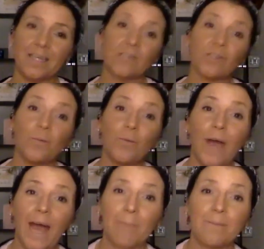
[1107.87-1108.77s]
So
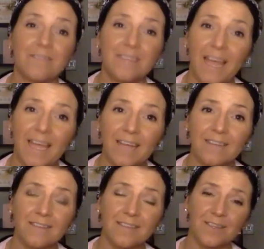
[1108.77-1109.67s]
what happens
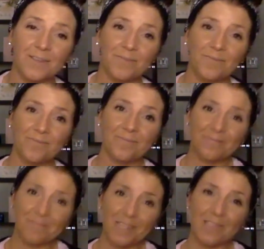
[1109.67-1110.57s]
next?
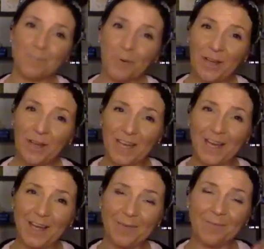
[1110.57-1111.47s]
Spoiler
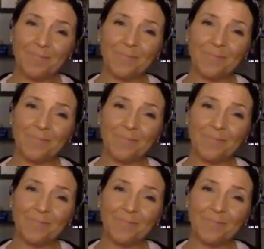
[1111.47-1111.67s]
alert.